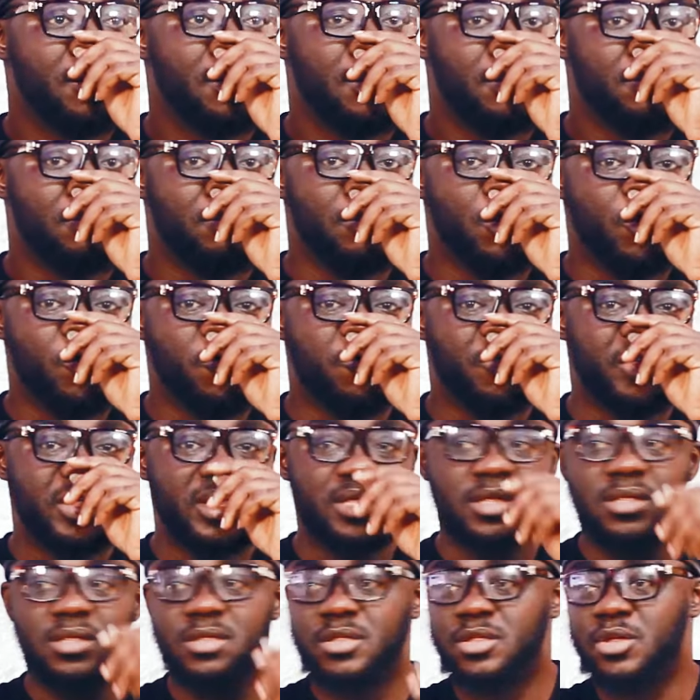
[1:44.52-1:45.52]

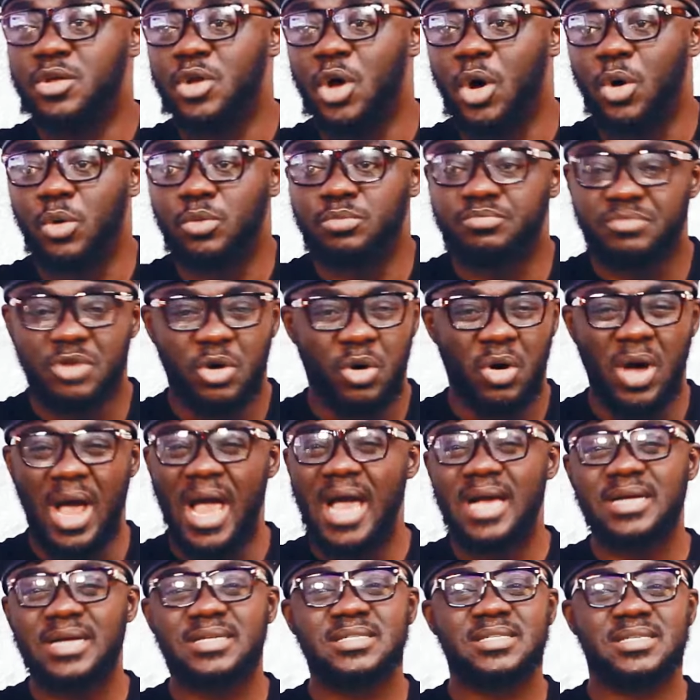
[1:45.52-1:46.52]
movie, you know, or
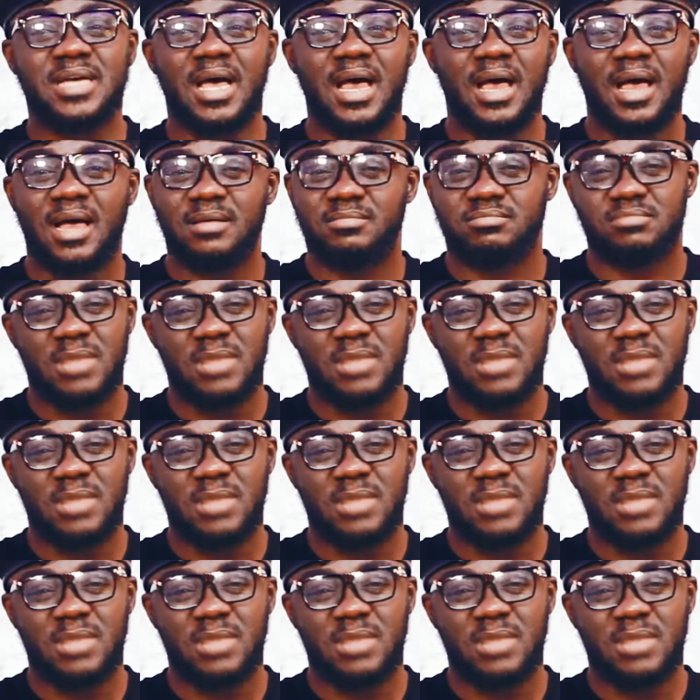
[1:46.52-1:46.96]
actor,